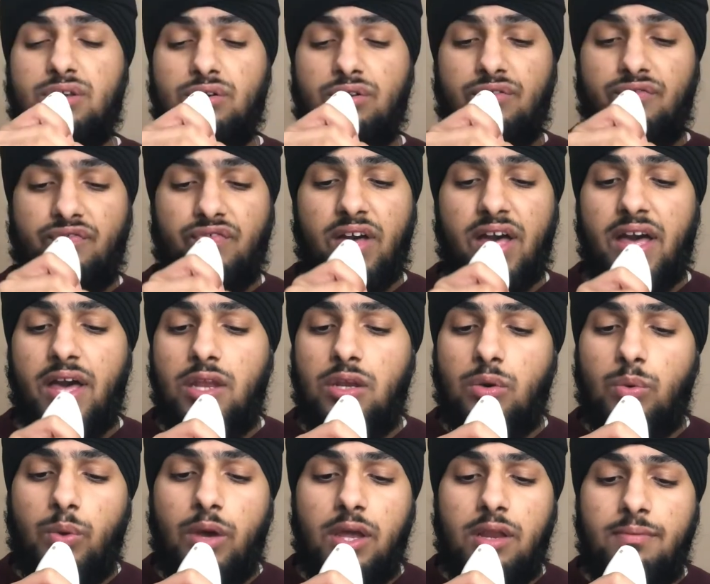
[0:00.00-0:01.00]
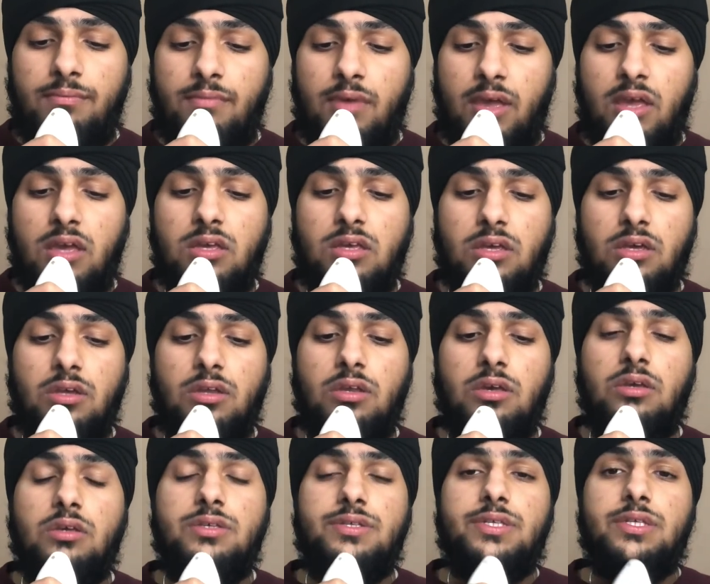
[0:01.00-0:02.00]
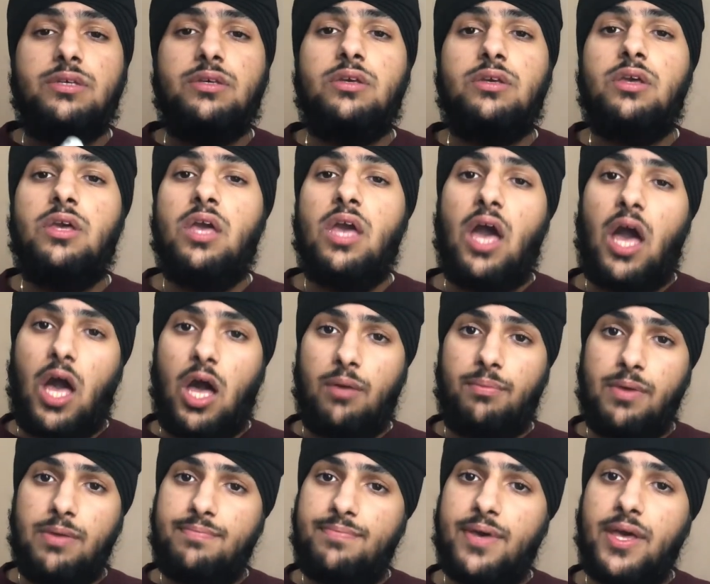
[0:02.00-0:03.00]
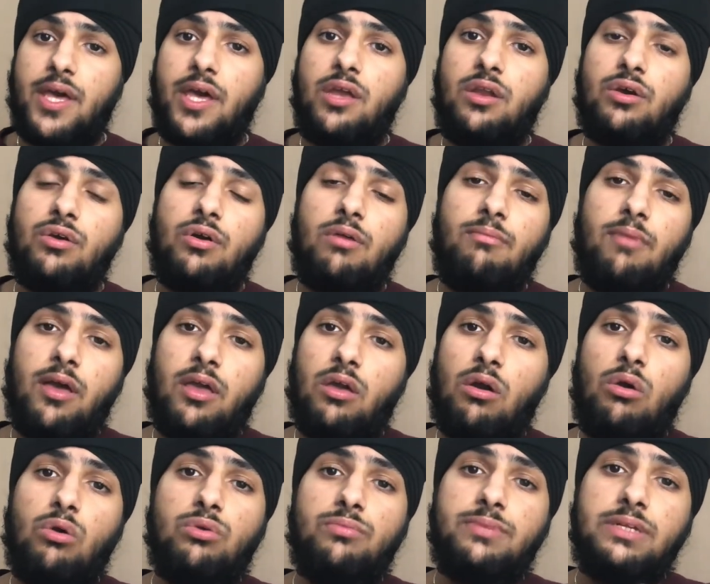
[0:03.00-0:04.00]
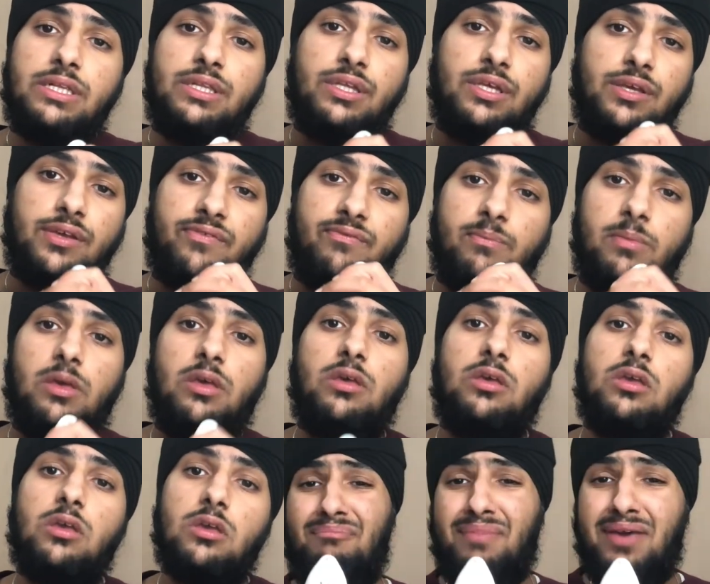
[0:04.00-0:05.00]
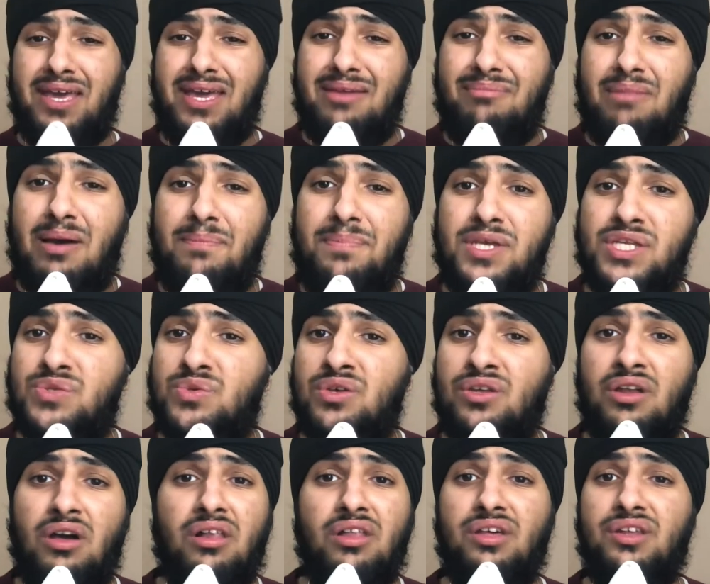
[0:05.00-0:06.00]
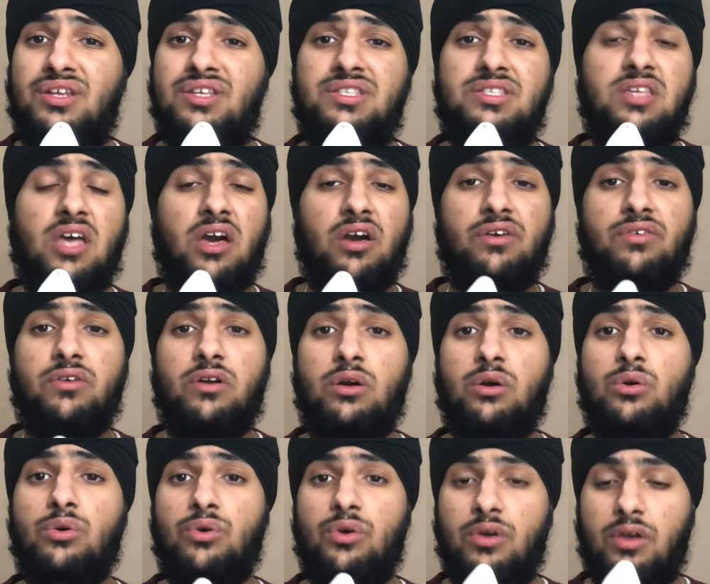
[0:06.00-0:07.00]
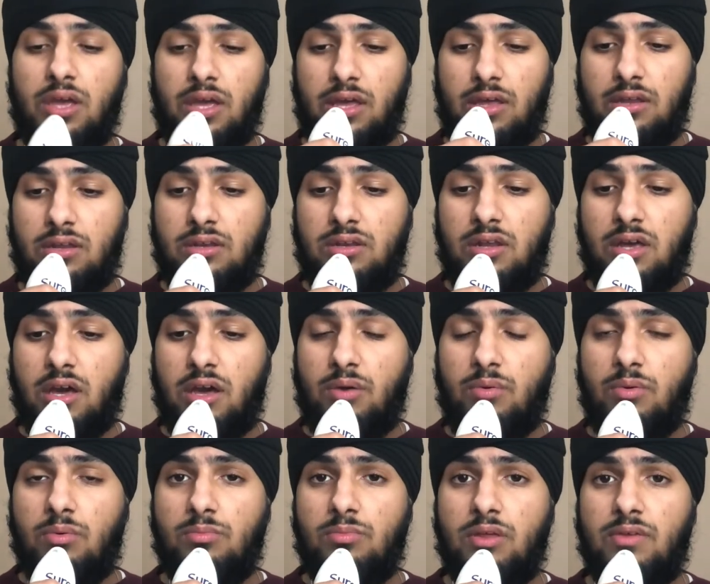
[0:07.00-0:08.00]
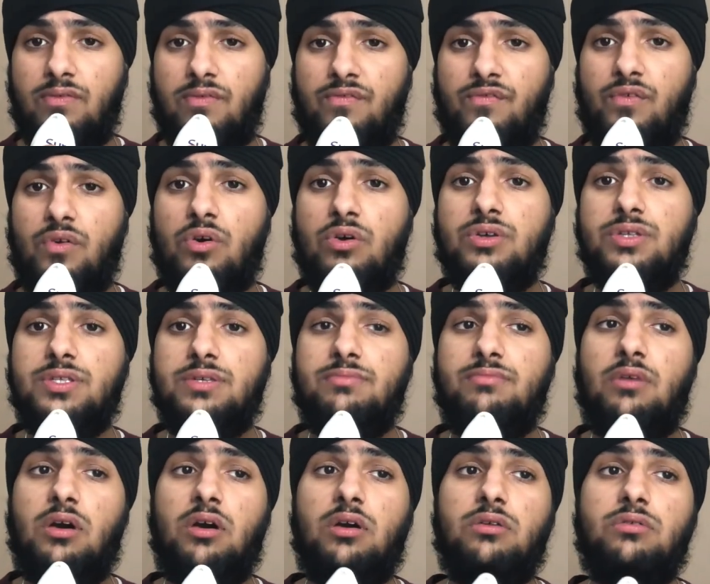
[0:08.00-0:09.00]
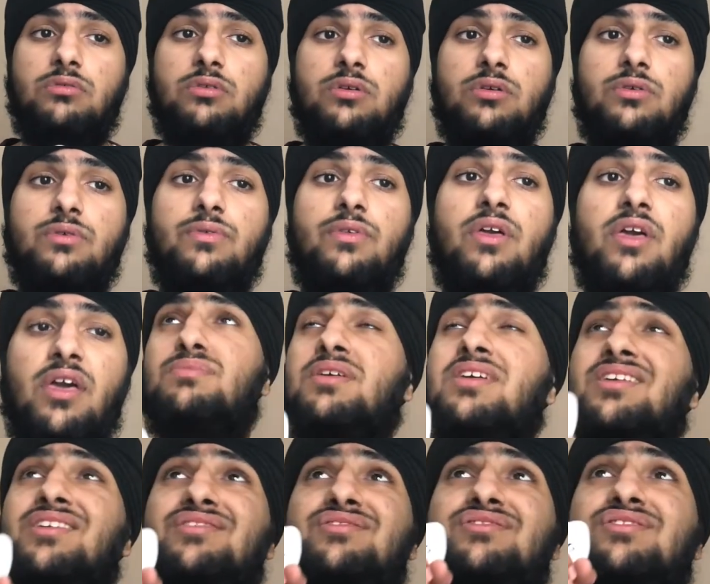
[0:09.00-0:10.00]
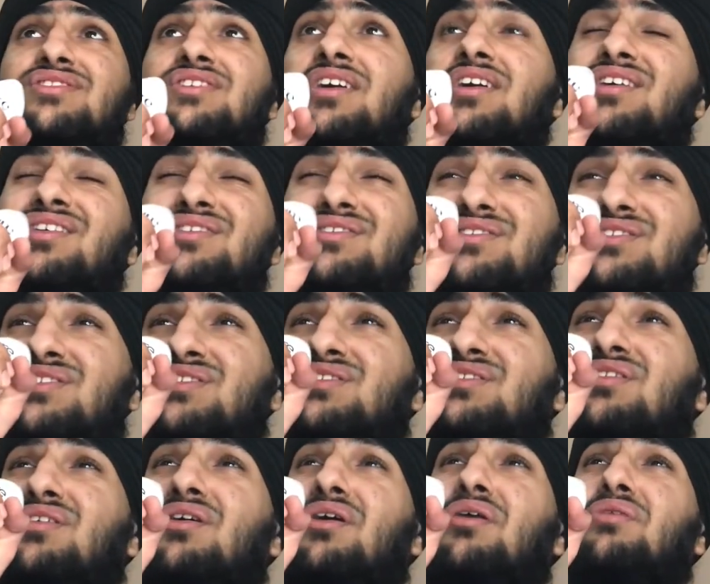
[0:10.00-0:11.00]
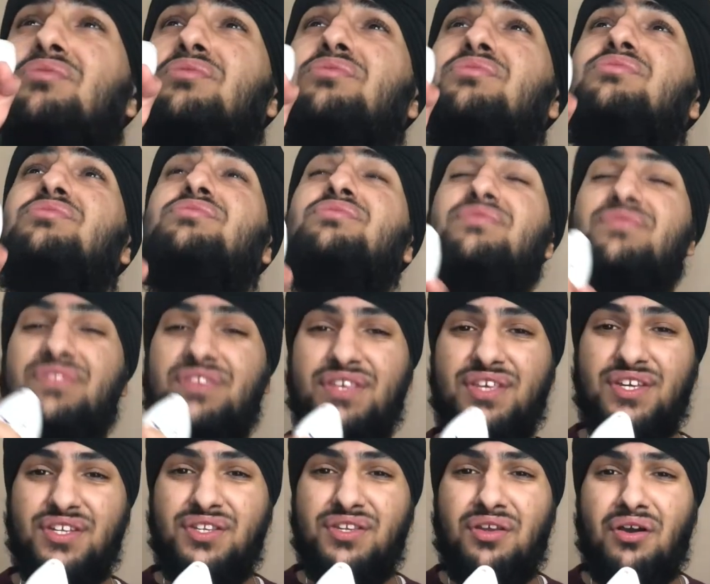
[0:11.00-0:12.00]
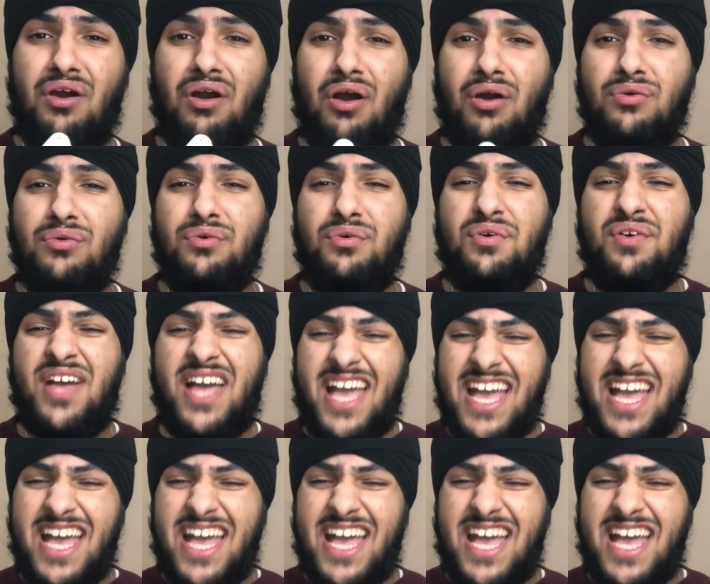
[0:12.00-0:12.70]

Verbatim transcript: Gonna find a way to make it easy. I'll be better on my own, believe me. Made my peace with all of the sorrow. And now I'm living for tomorrow. Been changed, you know, you know.